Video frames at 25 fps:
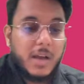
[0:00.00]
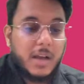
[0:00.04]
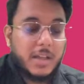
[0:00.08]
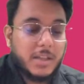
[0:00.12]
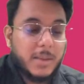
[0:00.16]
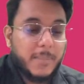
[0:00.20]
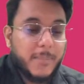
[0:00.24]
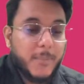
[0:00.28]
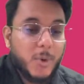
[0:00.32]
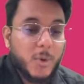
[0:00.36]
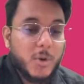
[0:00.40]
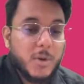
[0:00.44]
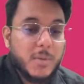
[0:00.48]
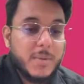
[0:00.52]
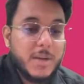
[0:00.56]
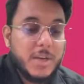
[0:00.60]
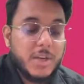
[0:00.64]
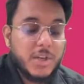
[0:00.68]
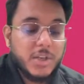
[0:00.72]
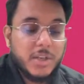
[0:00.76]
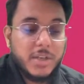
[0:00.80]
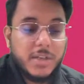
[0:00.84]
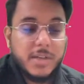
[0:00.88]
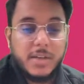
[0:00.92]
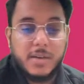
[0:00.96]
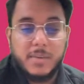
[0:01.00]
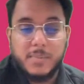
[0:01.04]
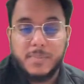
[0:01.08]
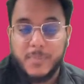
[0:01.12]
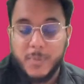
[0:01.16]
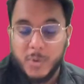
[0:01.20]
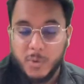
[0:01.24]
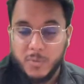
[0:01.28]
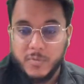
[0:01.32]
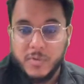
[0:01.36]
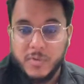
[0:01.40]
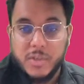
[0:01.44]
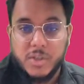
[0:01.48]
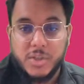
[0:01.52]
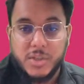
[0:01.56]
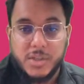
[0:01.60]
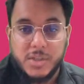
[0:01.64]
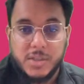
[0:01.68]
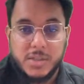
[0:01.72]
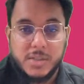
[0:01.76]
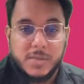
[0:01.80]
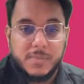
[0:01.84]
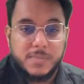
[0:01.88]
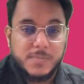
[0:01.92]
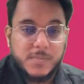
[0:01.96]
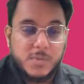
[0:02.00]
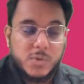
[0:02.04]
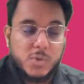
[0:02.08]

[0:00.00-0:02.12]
the prohibition provisions,